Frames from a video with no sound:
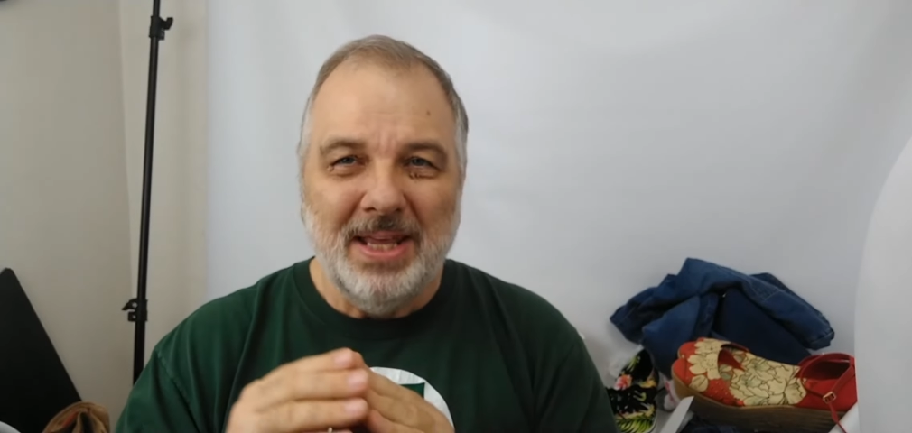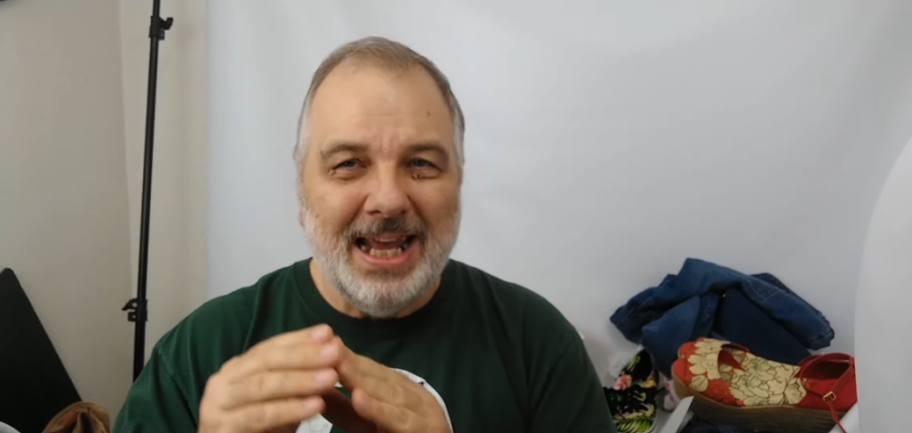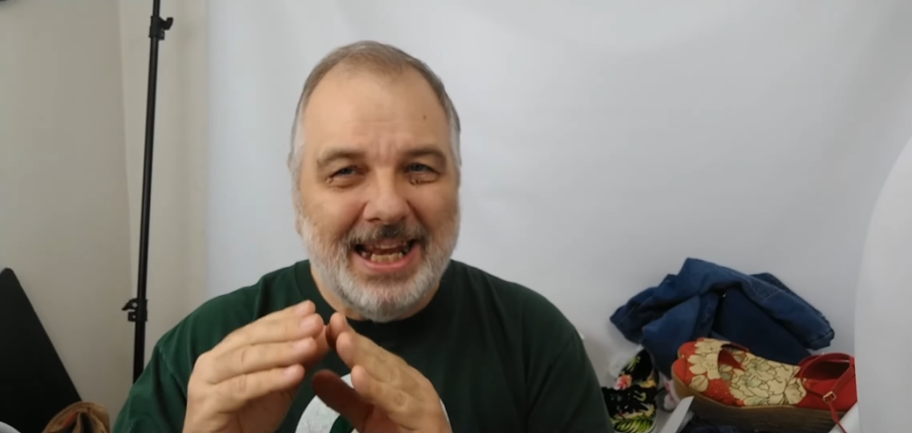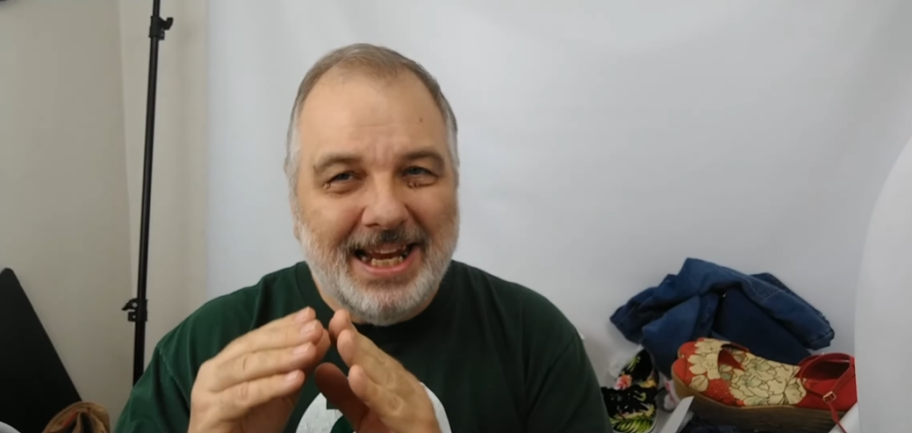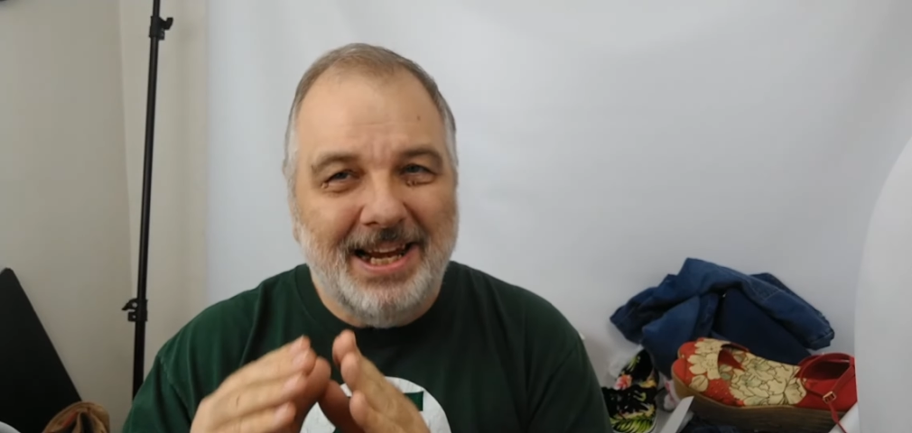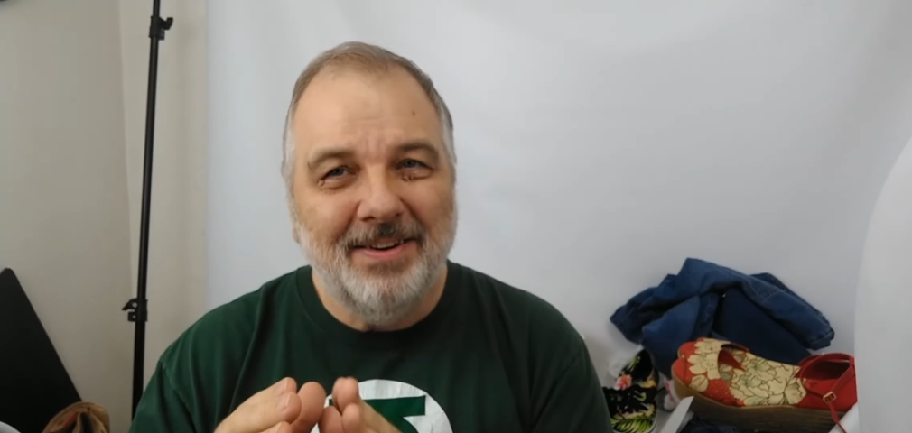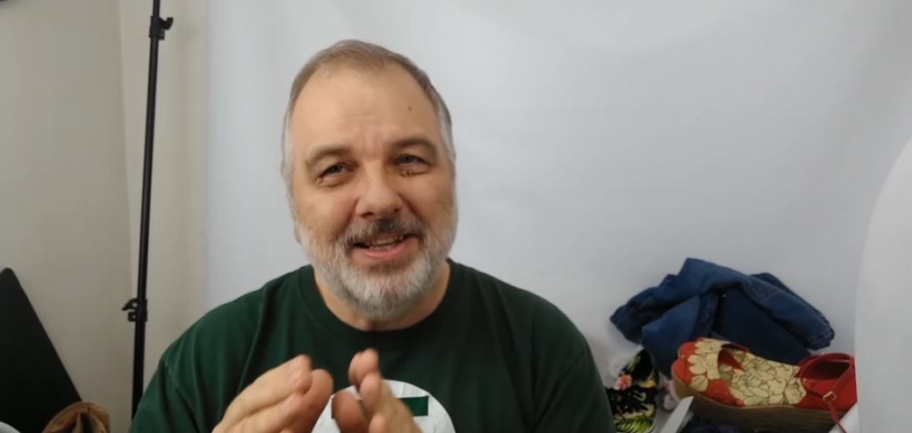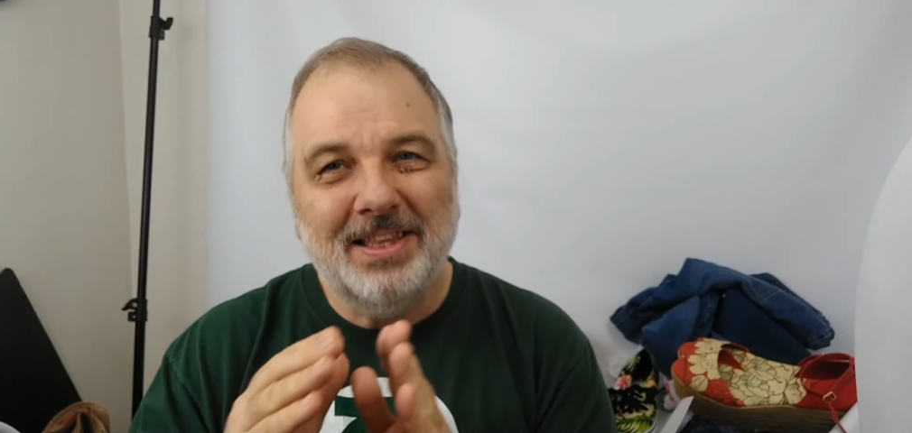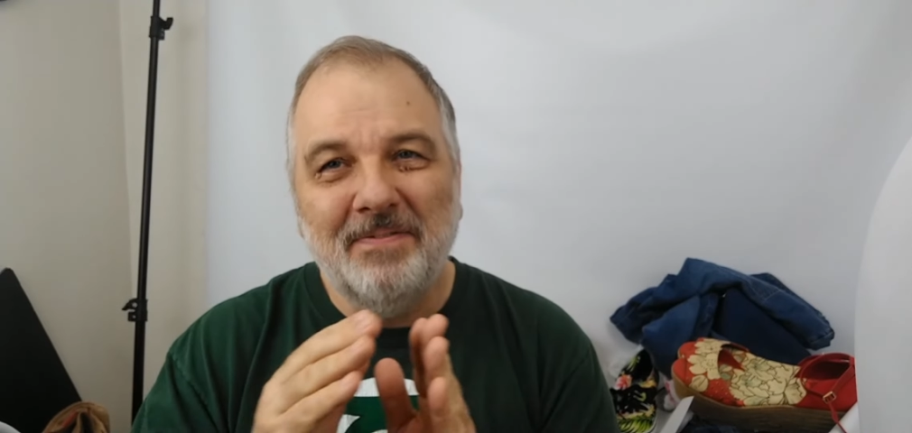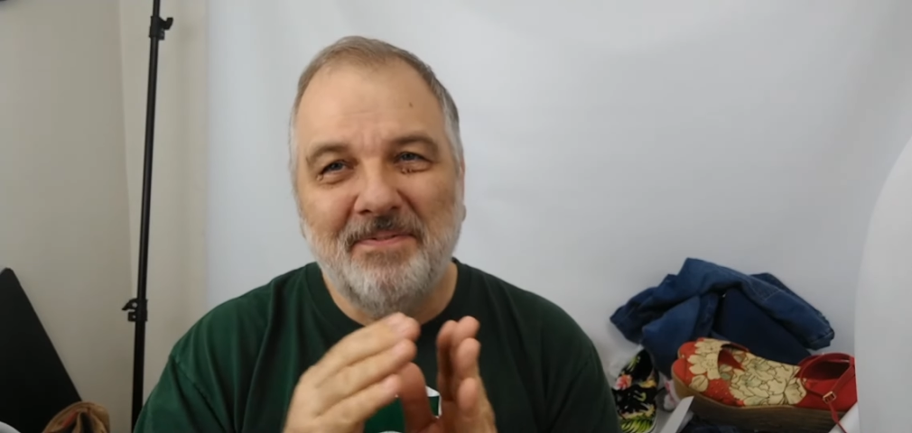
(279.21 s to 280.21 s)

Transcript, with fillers: and here at the